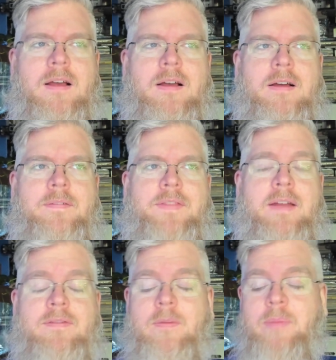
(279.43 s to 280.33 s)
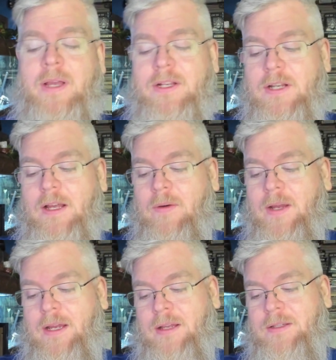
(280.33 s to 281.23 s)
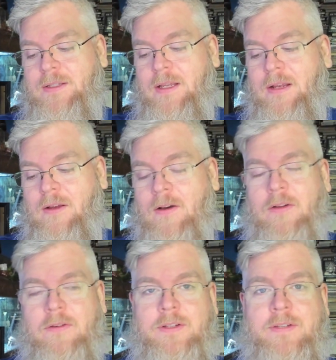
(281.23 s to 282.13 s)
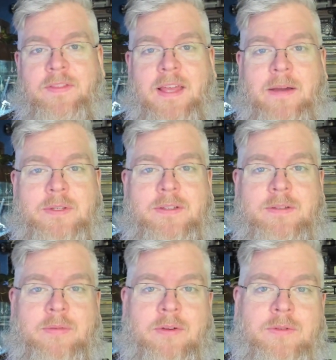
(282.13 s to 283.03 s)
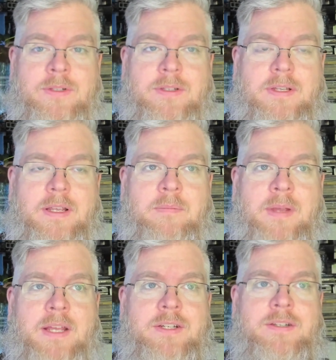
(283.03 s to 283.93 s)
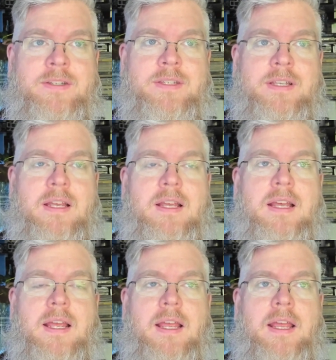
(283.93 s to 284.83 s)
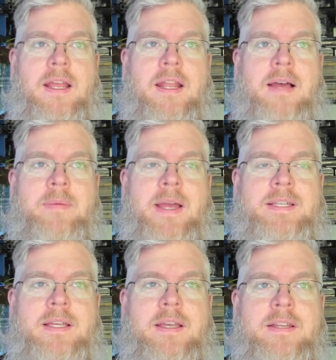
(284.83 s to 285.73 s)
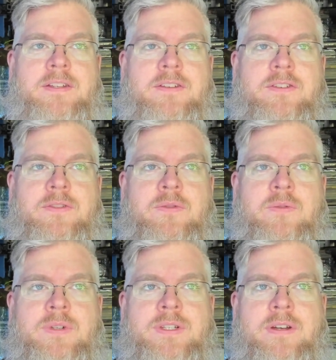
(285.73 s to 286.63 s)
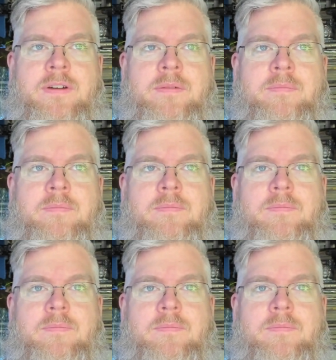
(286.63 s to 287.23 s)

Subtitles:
That front page now has like hundreds of thousands of posts and pages, and I'm asking it to do some